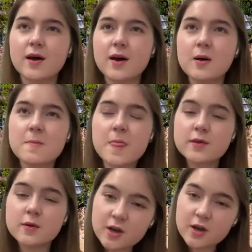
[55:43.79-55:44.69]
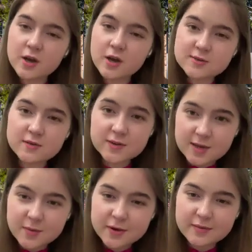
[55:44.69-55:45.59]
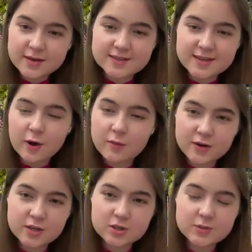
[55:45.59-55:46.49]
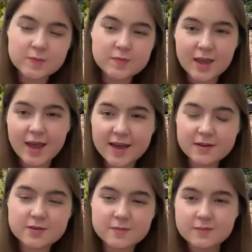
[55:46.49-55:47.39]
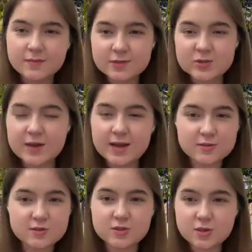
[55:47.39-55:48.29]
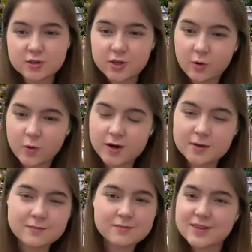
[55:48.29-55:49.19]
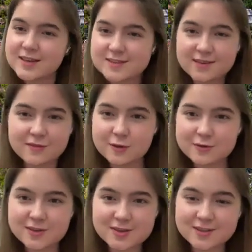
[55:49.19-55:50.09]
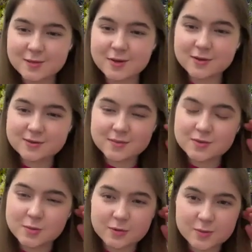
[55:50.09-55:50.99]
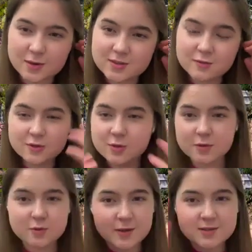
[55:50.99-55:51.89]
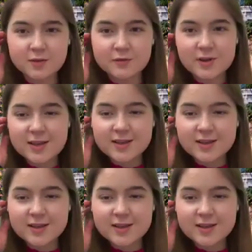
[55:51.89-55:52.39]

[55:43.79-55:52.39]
And then we also have an email. It's outreach at speakoutsisterhood.org. Please definitely do send us emails. I'm super responsive. We're super responsive.